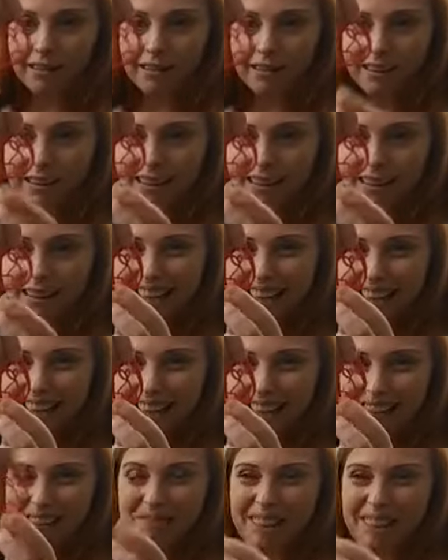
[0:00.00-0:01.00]
that's
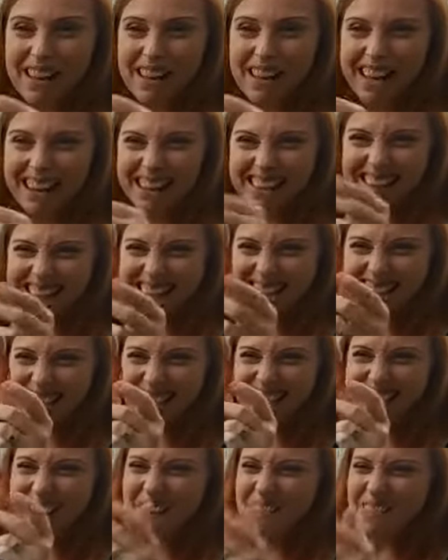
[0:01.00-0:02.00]
so, so
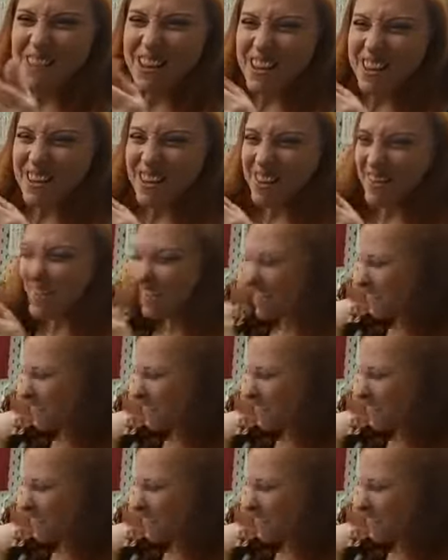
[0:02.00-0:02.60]
cute. And so